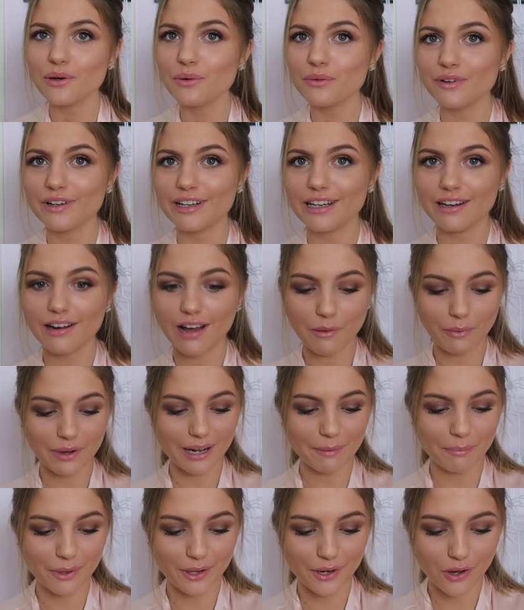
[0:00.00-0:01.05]
Already, like,
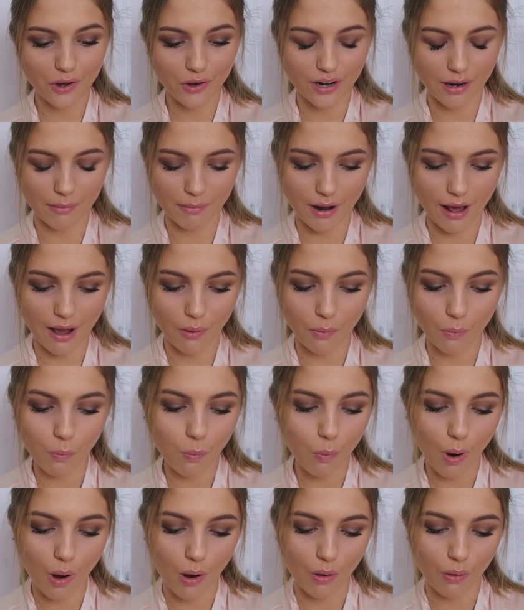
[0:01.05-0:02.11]
when I put it on, I'm like,
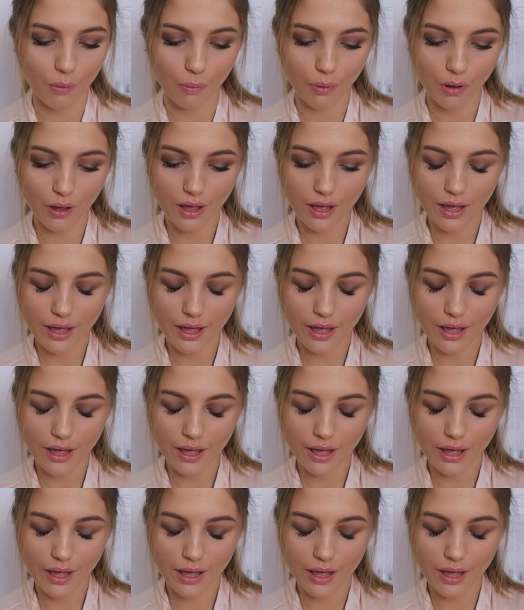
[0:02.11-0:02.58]
whoa,